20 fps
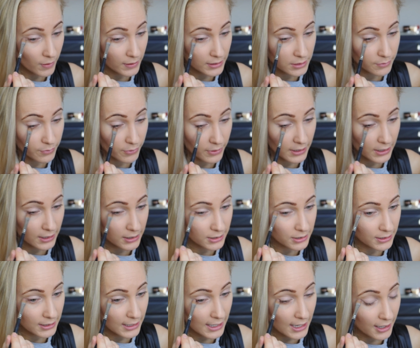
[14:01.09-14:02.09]
going to bring it
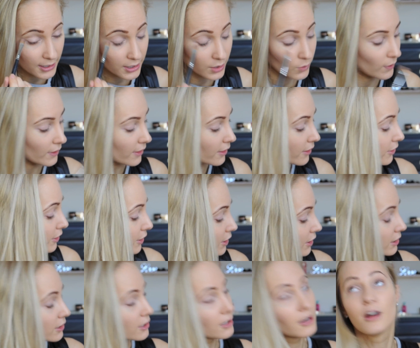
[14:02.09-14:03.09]
to the outer
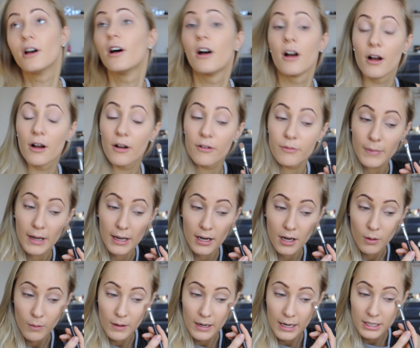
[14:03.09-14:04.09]
1/3 of my
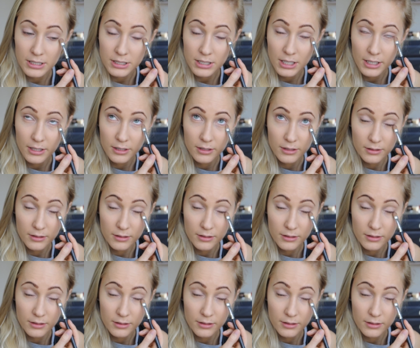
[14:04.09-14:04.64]
lower lash line.